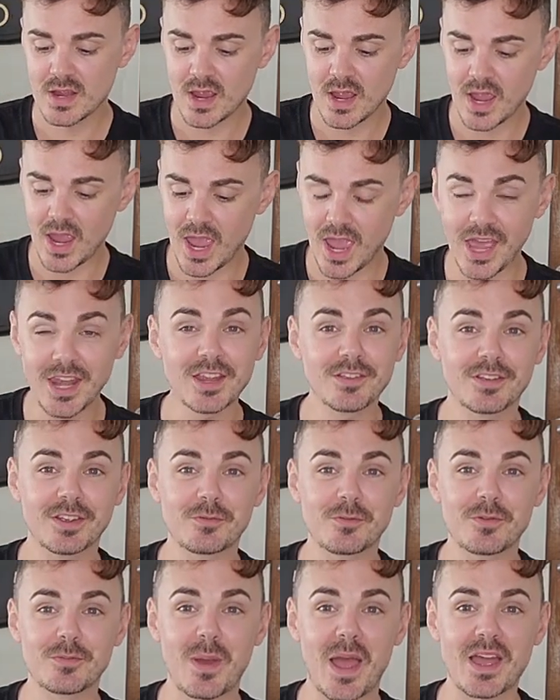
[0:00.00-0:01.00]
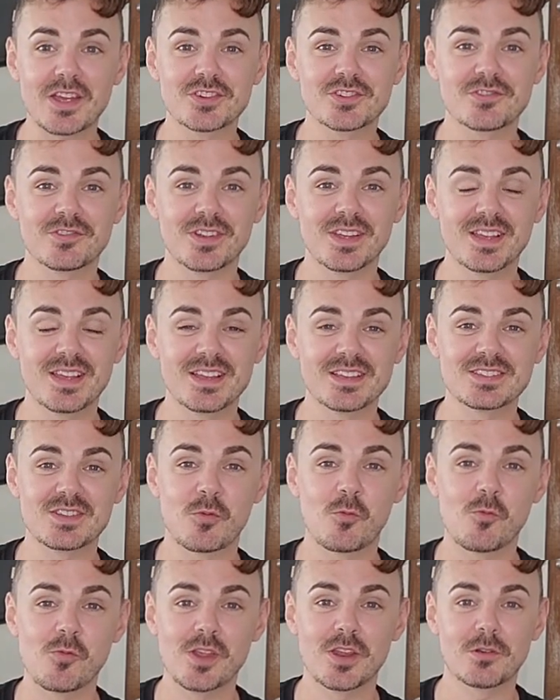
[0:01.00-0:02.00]
Anything with pastry is a
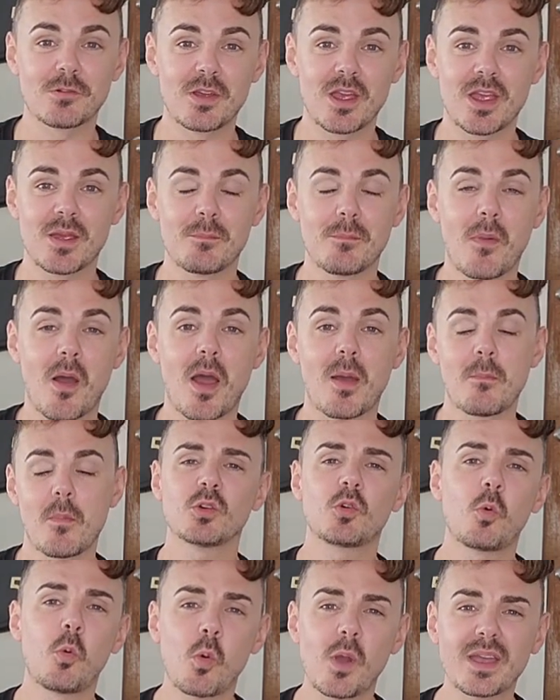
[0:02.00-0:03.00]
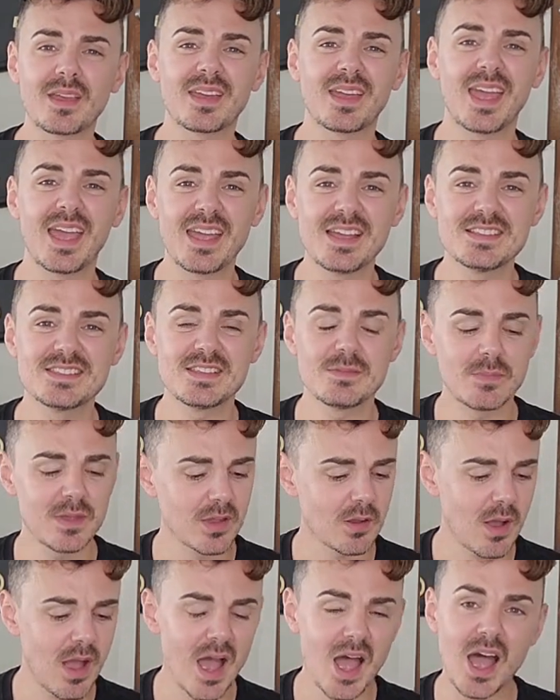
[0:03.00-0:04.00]
winner in my mind. Quick, easy
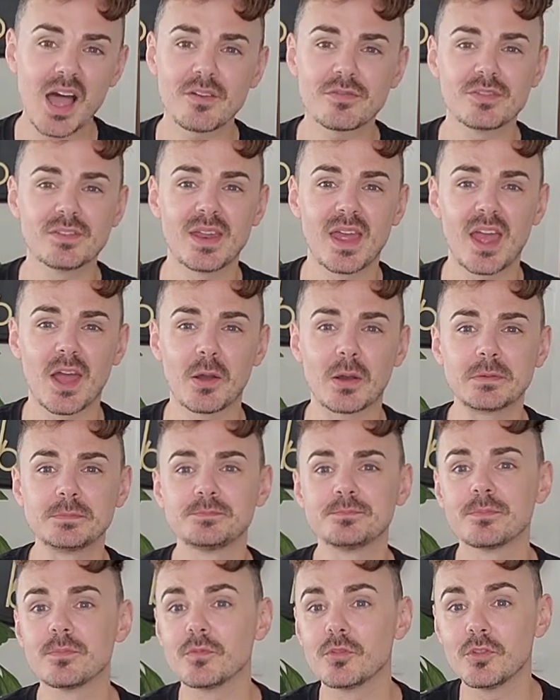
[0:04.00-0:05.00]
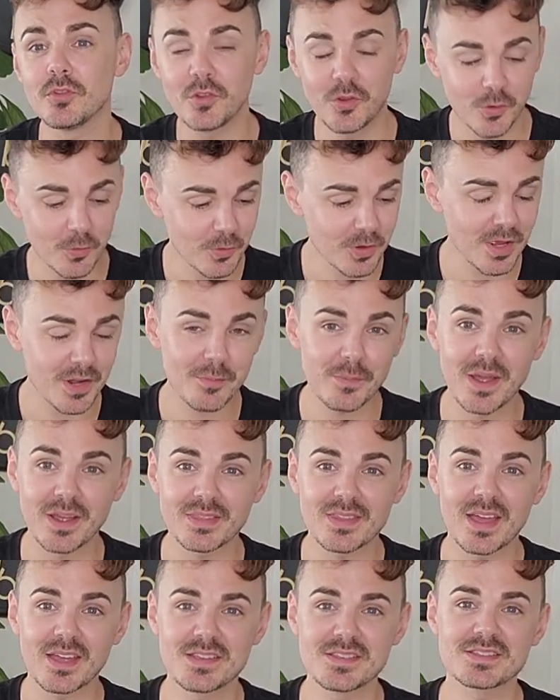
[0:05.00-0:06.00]
meal, half an hour, you were gonna
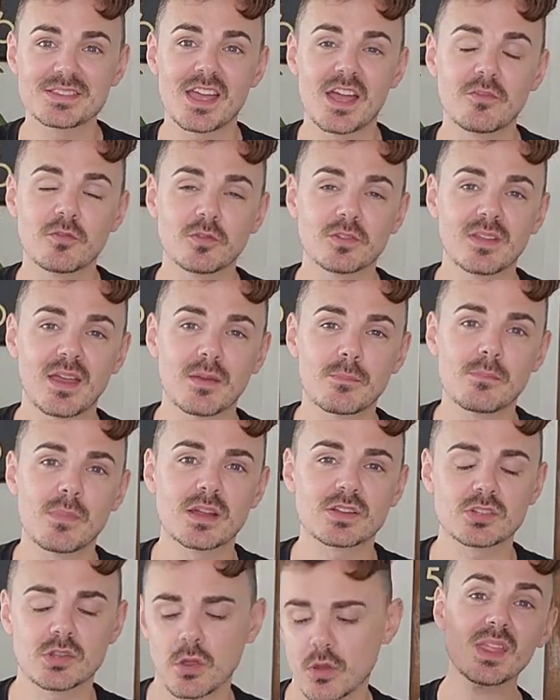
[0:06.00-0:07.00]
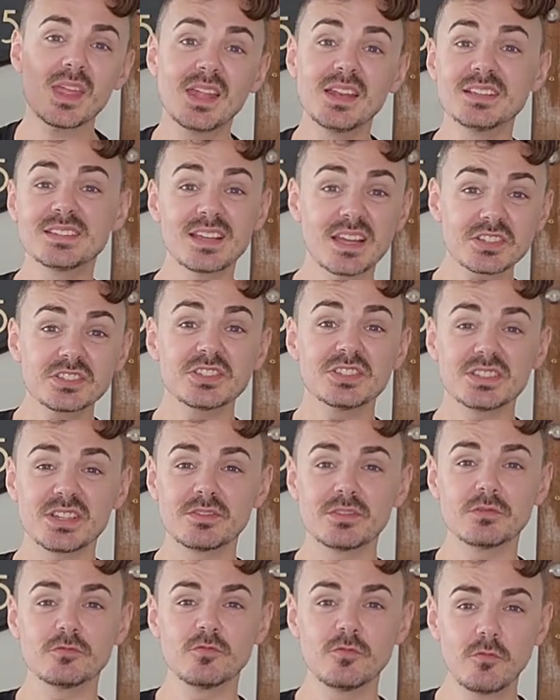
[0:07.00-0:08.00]
make that yourself, it would take much longer. And it's actually
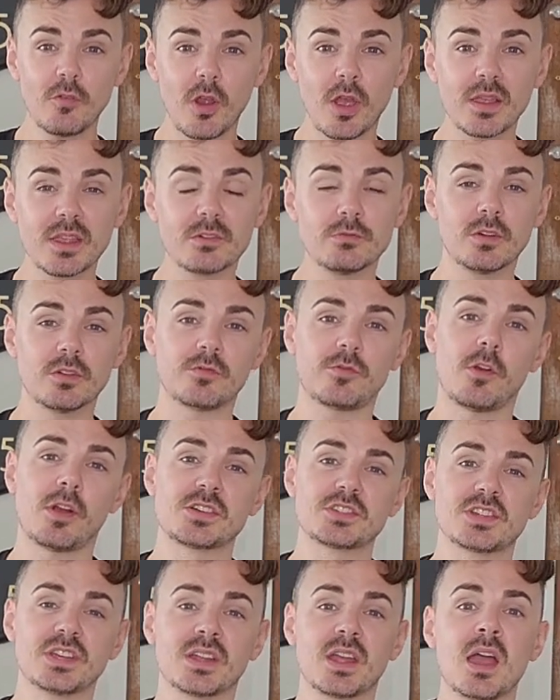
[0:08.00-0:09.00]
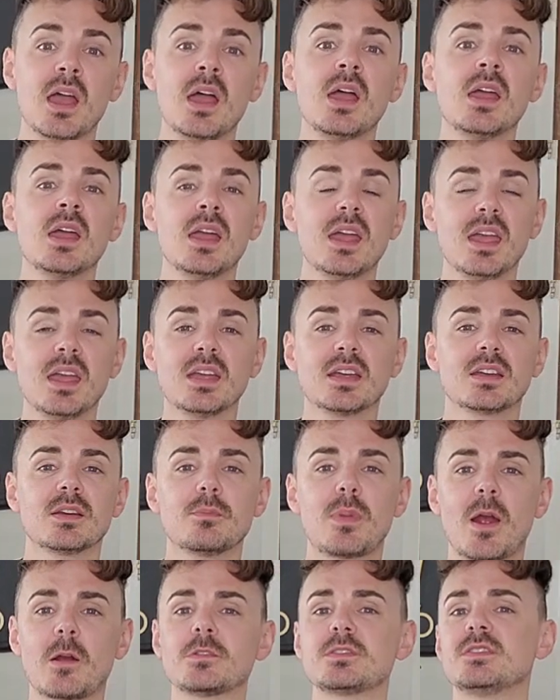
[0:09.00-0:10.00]
something really refreshing in
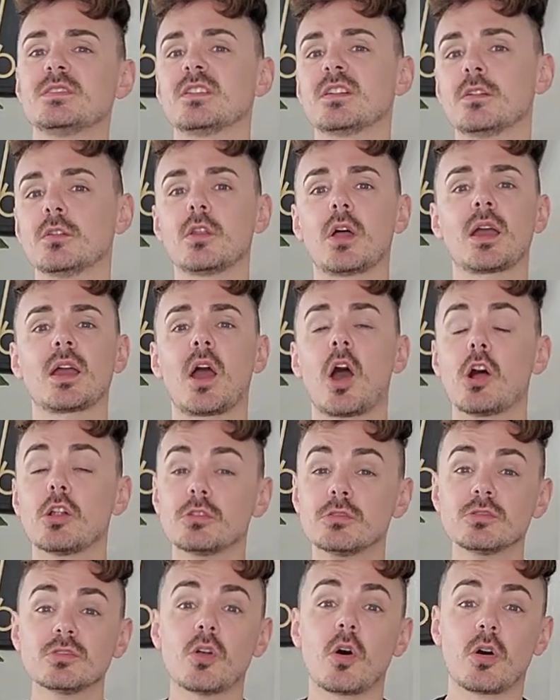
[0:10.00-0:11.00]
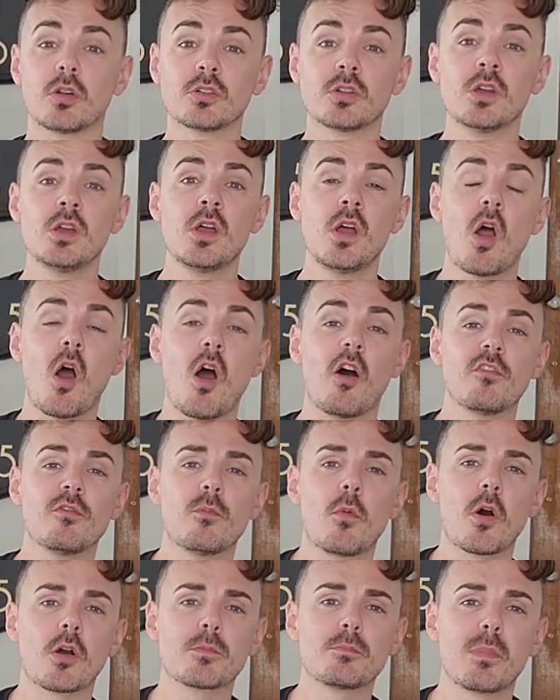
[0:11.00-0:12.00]
comparison to like a lot of
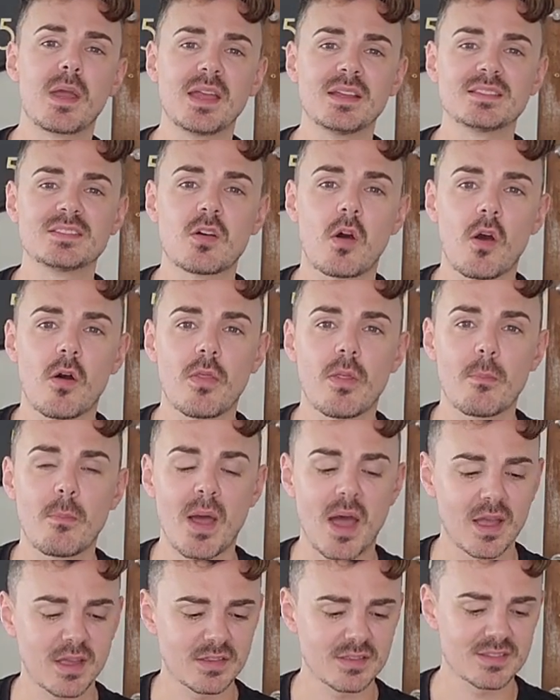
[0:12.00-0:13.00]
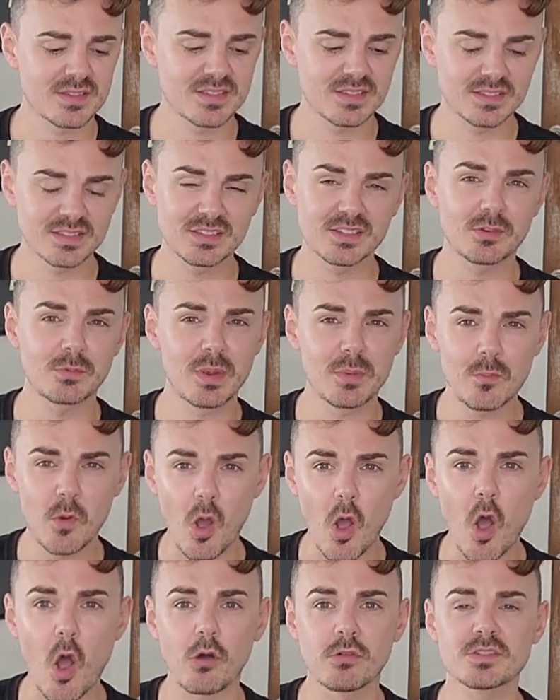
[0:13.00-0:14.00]
mock meats on the market. This is a little bit more
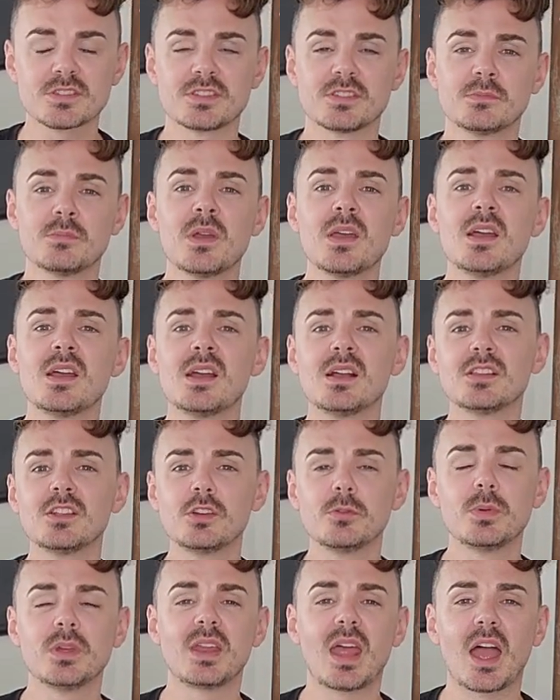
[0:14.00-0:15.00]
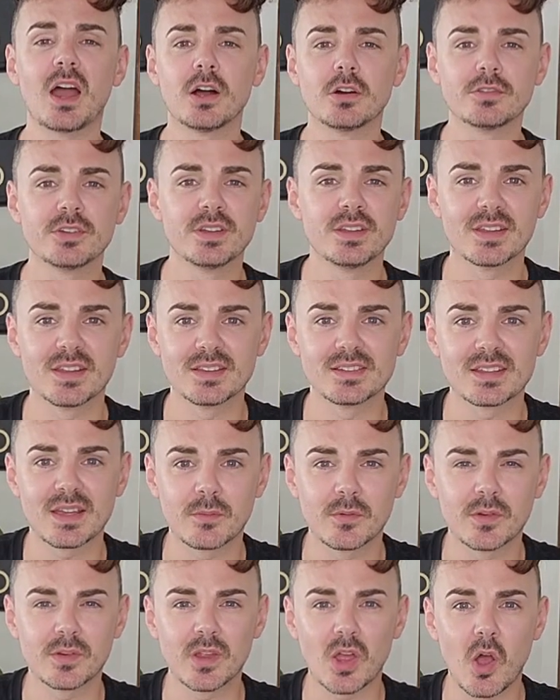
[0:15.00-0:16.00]
wholesome, a little bit healthier than
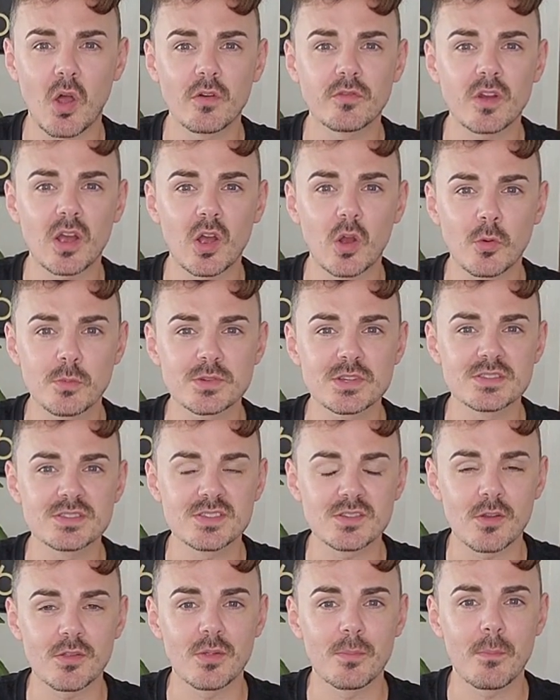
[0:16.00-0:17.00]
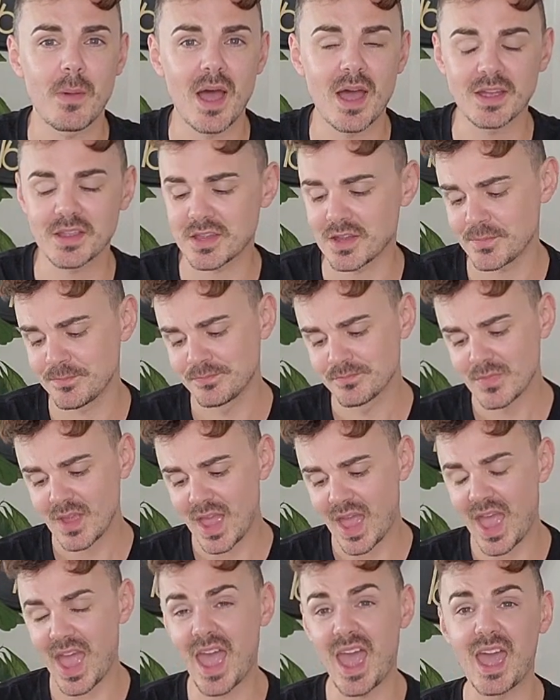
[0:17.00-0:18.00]
some of the other options on the market,
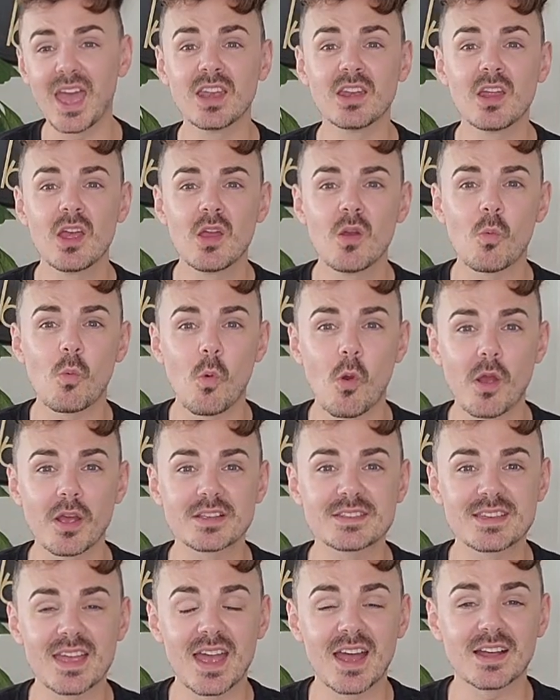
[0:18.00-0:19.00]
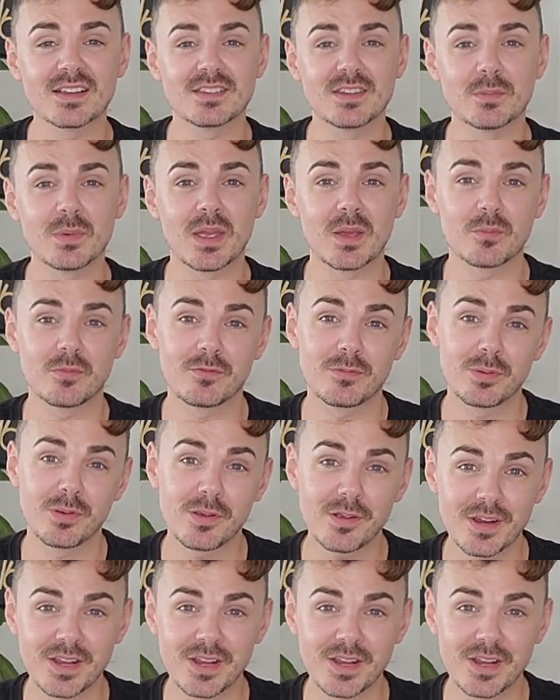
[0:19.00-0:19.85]
and works out to be a pretty